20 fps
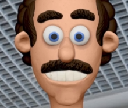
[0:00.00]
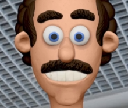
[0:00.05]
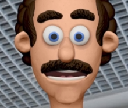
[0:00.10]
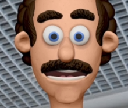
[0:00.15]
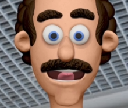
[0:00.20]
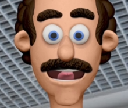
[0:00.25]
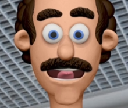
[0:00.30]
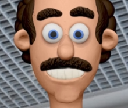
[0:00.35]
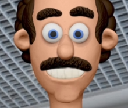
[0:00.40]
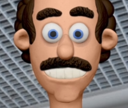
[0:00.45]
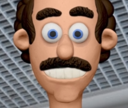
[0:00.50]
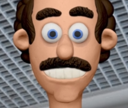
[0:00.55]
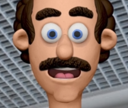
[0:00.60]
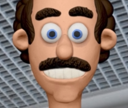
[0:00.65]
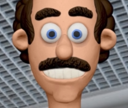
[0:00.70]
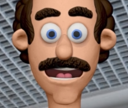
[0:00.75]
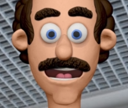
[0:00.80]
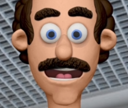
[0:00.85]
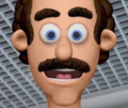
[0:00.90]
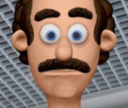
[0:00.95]
ceilings are
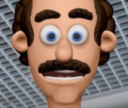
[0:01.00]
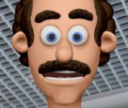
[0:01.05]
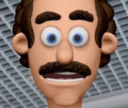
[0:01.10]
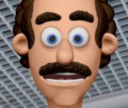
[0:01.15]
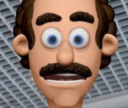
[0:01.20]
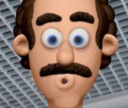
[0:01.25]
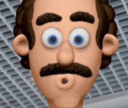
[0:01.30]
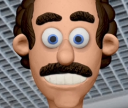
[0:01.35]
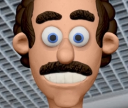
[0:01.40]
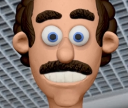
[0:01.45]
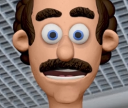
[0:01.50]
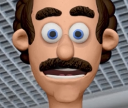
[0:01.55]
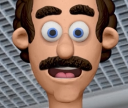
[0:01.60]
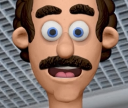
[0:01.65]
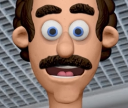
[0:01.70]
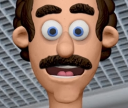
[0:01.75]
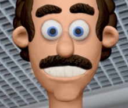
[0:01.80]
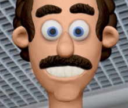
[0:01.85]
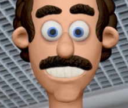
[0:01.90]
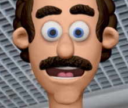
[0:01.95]
commonly used in
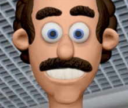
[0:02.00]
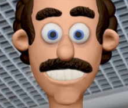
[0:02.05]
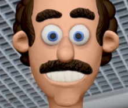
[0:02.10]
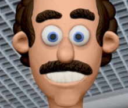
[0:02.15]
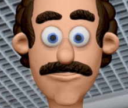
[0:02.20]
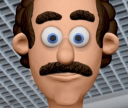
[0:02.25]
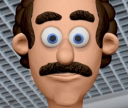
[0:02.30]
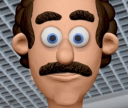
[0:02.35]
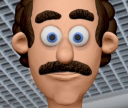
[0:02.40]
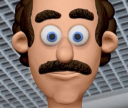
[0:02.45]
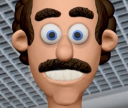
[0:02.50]
residential,